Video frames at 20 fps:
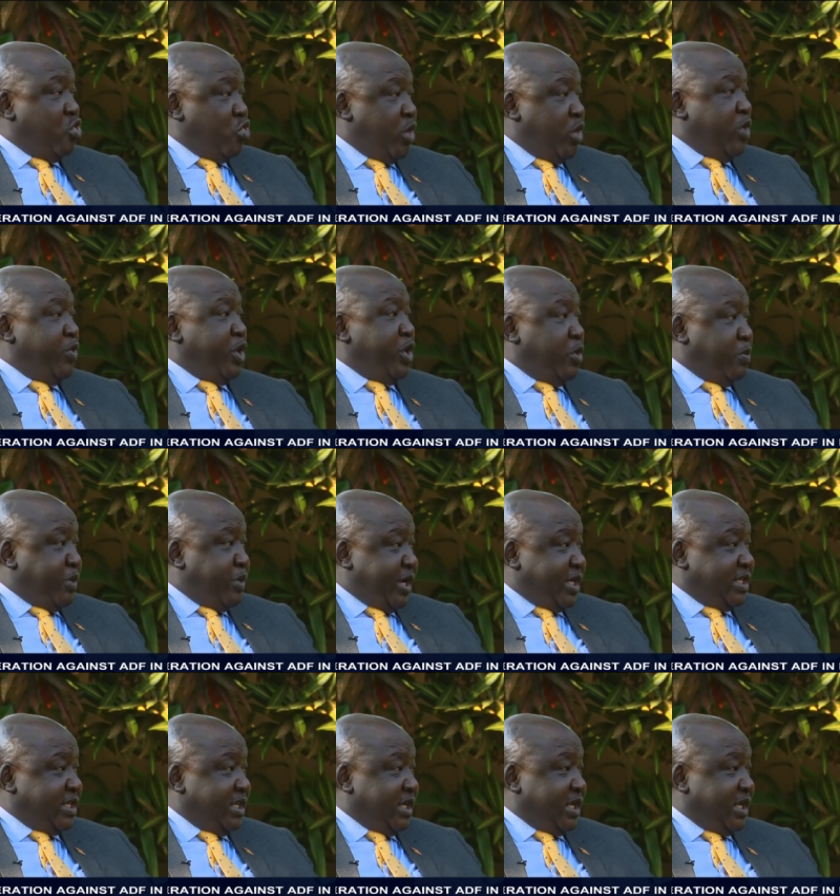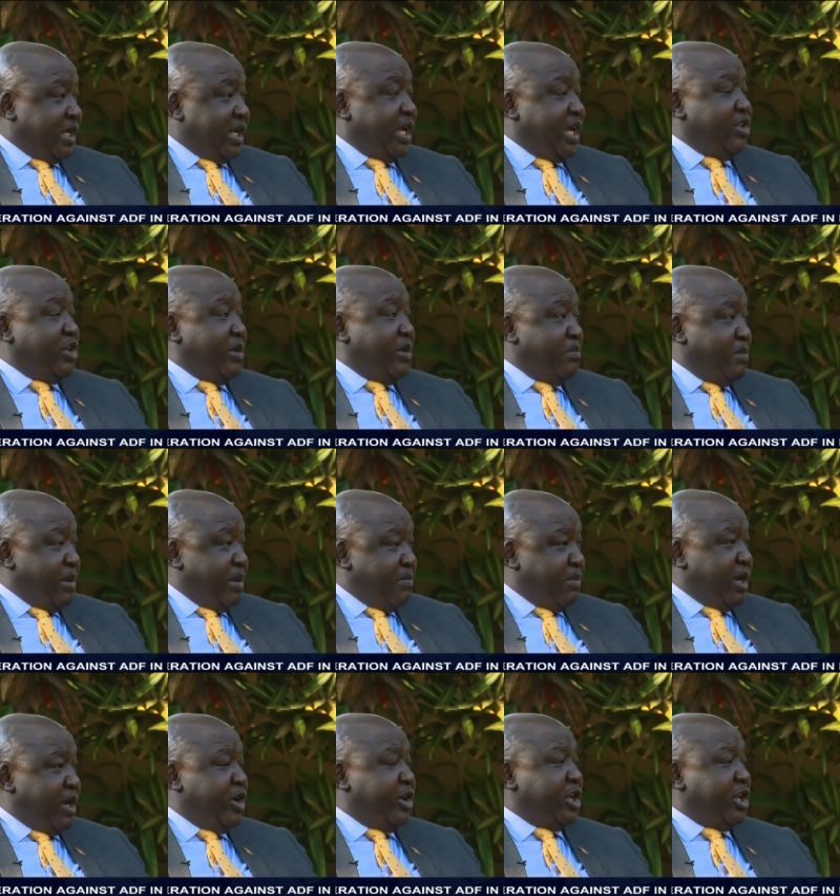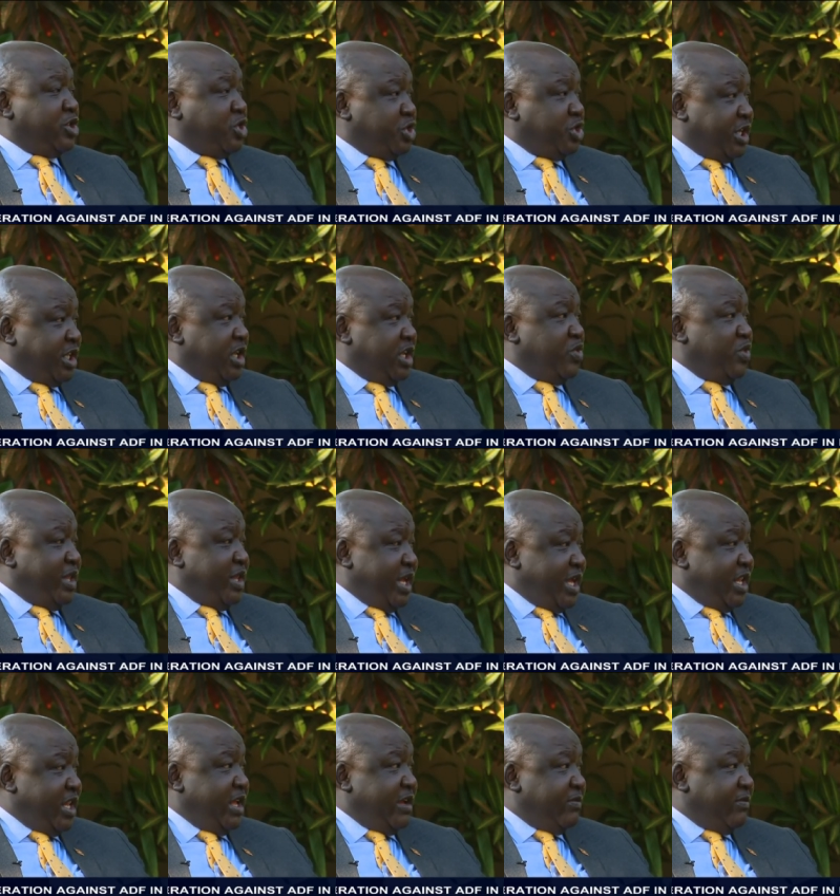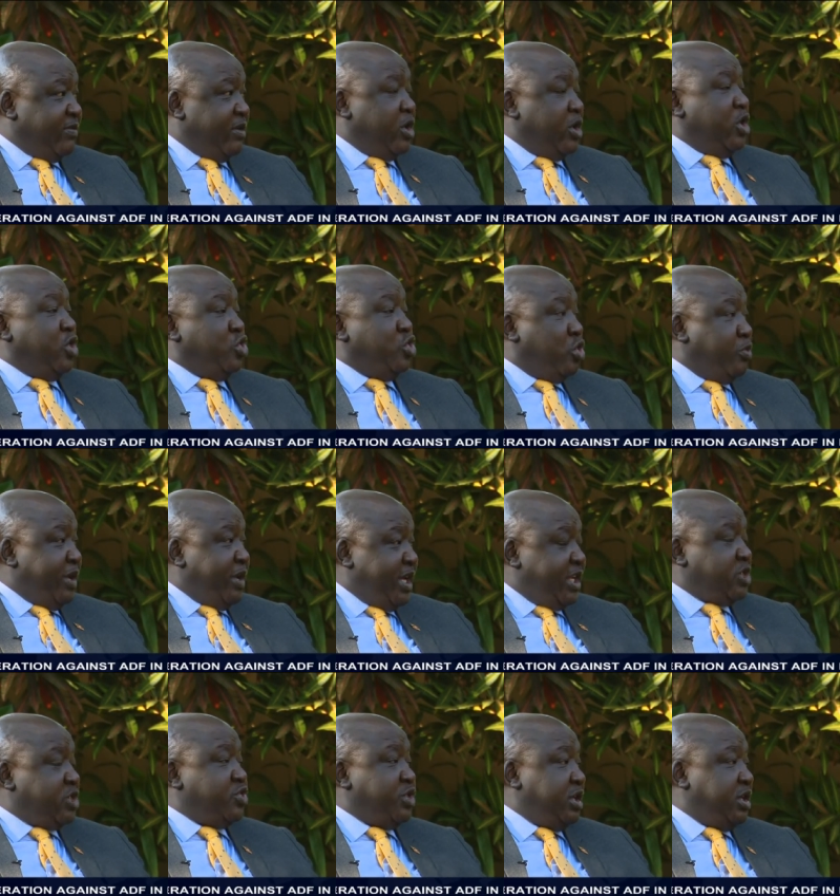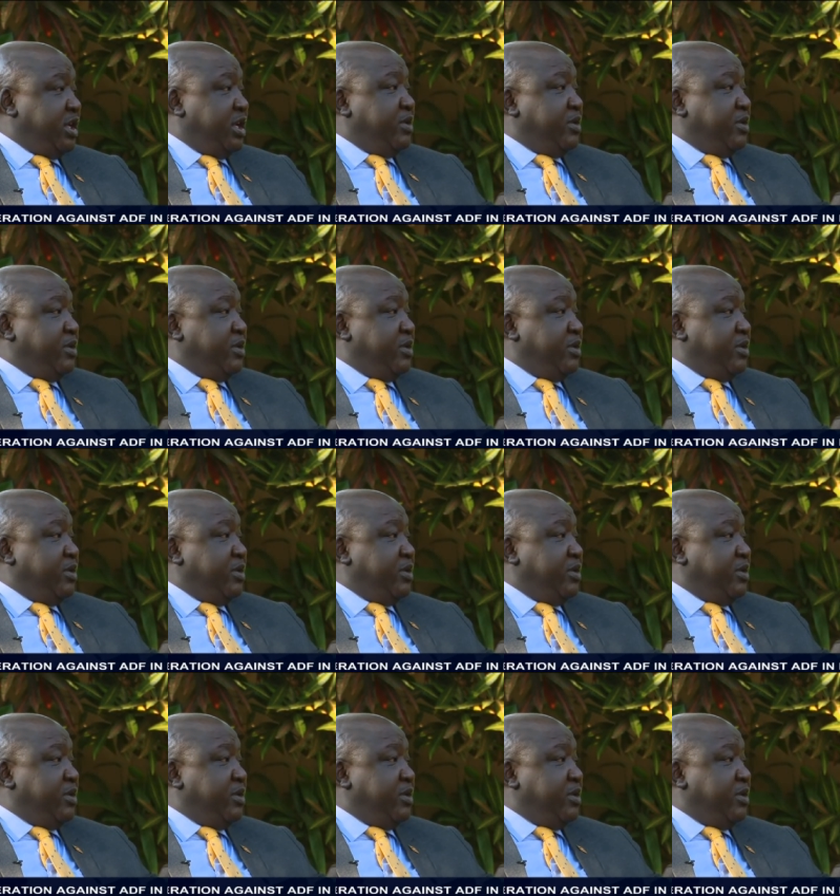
where we're operating, and you're a member and associated with the A D F, you'll be history.